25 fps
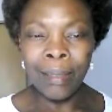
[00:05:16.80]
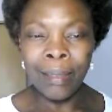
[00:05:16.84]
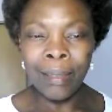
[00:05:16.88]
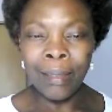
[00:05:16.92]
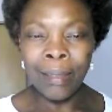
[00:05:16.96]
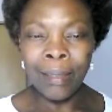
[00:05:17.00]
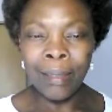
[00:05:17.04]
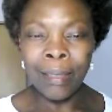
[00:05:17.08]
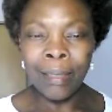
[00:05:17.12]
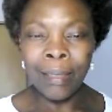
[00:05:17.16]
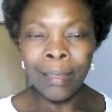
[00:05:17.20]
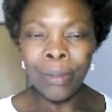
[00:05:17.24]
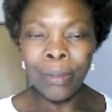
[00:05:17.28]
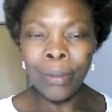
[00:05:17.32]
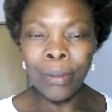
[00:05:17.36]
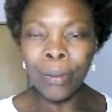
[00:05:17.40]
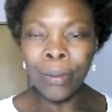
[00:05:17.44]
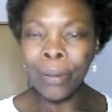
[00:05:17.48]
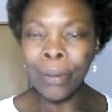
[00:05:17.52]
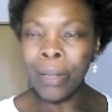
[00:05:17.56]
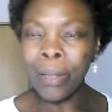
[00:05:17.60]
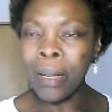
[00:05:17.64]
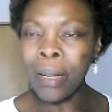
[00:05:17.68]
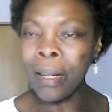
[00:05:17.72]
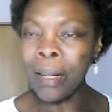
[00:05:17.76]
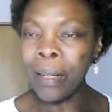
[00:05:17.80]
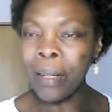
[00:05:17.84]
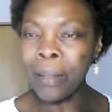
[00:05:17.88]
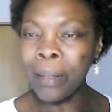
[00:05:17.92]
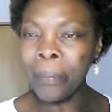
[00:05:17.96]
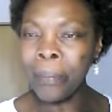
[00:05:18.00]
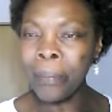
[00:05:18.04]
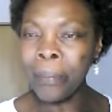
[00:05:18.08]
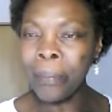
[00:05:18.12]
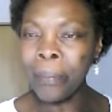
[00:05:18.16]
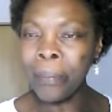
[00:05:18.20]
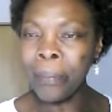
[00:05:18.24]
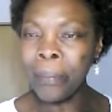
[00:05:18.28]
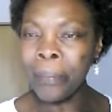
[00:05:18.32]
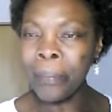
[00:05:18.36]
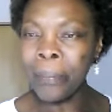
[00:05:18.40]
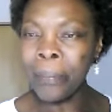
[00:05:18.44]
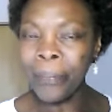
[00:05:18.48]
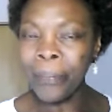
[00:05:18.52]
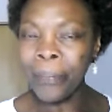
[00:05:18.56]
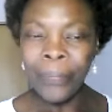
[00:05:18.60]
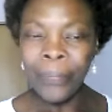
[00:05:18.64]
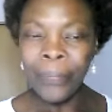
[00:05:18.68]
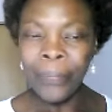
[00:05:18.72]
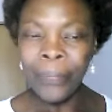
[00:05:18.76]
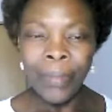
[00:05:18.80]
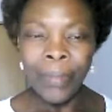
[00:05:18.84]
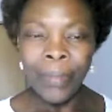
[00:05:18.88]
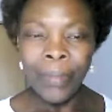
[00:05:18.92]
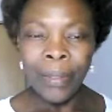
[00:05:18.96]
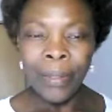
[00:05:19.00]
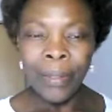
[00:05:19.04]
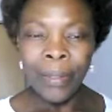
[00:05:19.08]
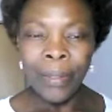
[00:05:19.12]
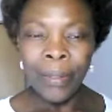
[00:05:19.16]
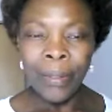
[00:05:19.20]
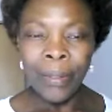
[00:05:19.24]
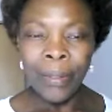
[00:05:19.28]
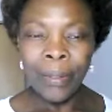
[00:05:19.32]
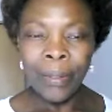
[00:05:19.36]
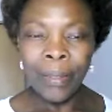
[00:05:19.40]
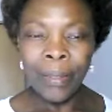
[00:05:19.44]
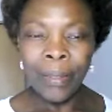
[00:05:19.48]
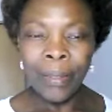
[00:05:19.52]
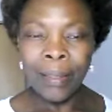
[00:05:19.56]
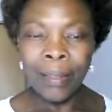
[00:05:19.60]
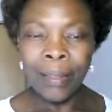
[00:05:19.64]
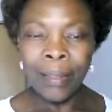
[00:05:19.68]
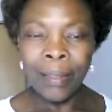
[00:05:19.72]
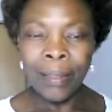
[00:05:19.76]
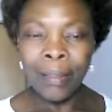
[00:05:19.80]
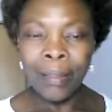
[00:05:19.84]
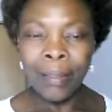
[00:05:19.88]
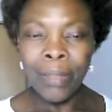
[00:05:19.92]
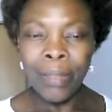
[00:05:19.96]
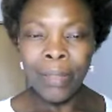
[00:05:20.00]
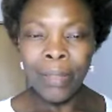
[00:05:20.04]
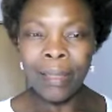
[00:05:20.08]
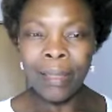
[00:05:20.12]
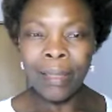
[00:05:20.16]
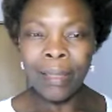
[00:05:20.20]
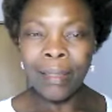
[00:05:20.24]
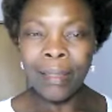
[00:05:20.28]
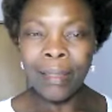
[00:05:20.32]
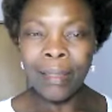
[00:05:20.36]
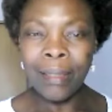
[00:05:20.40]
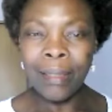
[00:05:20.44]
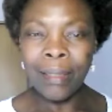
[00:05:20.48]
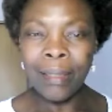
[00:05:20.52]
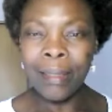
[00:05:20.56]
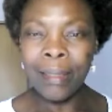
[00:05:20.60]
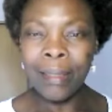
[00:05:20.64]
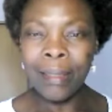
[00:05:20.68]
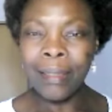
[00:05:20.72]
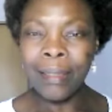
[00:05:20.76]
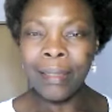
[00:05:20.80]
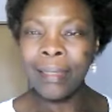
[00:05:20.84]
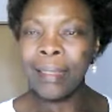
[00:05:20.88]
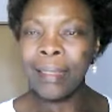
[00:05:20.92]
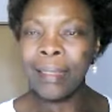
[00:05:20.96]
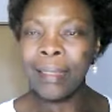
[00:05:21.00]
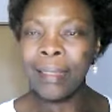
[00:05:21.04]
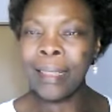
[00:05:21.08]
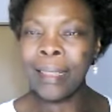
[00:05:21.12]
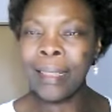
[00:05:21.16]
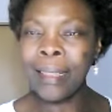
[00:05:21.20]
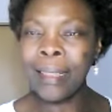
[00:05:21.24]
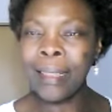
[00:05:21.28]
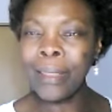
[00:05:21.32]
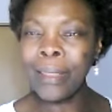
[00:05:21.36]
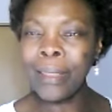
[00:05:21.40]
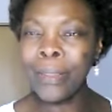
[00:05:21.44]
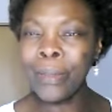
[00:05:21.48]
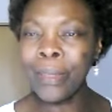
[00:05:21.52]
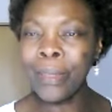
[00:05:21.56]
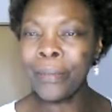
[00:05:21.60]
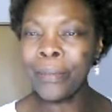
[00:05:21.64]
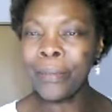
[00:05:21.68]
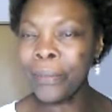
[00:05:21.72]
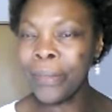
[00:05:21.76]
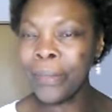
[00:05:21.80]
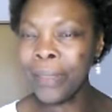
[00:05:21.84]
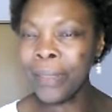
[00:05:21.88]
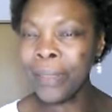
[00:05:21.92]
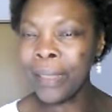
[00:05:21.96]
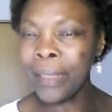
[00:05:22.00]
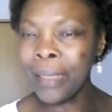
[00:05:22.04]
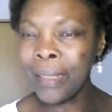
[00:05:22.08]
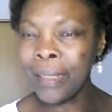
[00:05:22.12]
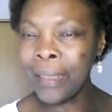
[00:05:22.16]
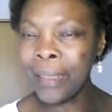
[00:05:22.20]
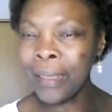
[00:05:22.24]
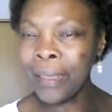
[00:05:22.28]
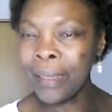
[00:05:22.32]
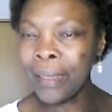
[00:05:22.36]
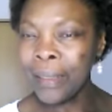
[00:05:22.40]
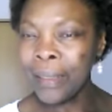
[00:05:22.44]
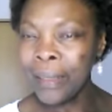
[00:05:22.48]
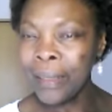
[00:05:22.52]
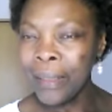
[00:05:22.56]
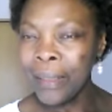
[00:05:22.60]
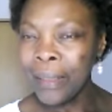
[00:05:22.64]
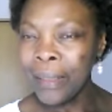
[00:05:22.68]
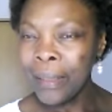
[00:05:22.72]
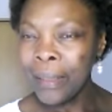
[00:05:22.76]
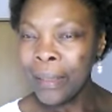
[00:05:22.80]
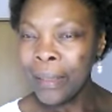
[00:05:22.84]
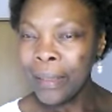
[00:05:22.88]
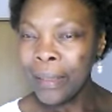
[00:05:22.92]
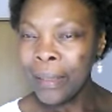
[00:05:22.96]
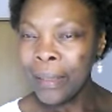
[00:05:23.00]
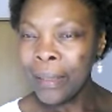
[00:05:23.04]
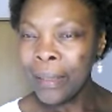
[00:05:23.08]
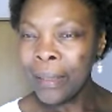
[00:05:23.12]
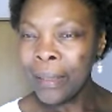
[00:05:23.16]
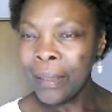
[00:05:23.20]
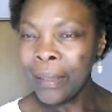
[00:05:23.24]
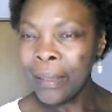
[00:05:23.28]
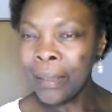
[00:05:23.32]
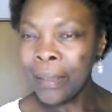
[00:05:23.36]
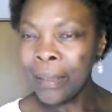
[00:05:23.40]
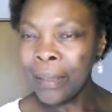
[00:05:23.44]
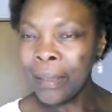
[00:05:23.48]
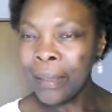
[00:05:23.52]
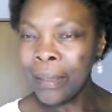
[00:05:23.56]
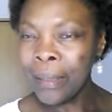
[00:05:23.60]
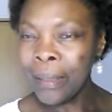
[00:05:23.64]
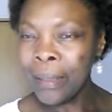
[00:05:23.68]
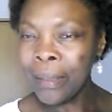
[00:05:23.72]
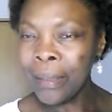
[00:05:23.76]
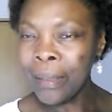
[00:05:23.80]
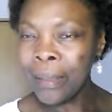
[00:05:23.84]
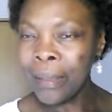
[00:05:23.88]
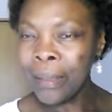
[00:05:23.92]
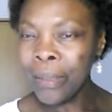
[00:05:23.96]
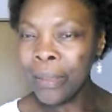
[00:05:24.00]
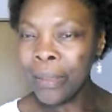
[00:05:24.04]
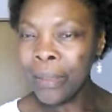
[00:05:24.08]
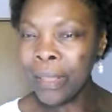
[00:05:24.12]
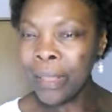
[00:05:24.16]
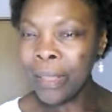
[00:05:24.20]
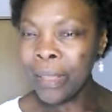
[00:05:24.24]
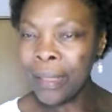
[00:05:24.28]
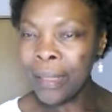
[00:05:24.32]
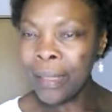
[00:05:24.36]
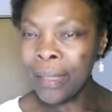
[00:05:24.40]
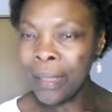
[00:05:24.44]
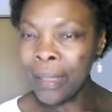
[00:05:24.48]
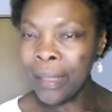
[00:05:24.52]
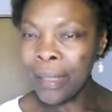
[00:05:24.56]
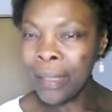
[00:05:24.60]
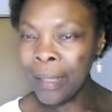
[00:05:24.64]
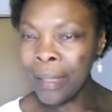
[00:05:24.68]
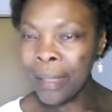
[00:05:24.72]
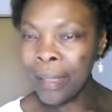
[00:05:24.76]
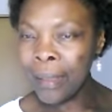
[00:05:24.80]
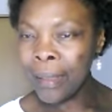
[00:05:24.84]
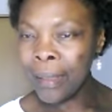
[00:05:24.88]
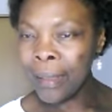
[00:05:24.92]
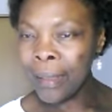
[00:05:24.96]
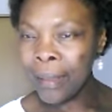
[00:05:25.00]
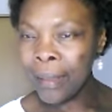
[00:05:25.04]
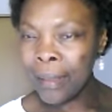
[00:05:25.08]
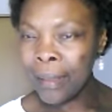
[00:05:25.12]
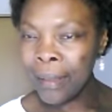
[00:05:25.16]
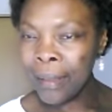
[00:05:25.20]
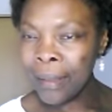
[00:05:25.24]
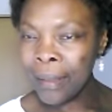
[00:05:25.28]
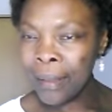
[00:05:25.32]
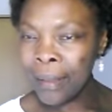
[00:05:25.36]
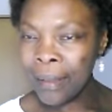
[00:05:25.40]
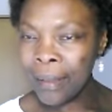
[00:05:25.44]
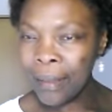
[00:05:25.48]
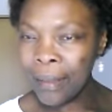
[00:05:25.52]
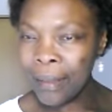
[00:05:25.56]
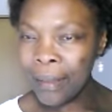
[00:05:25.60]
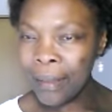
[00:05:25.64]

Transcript: there's no harm. Okay, let me just, thank you, Evelyn, for that. Joseph Mugisha says,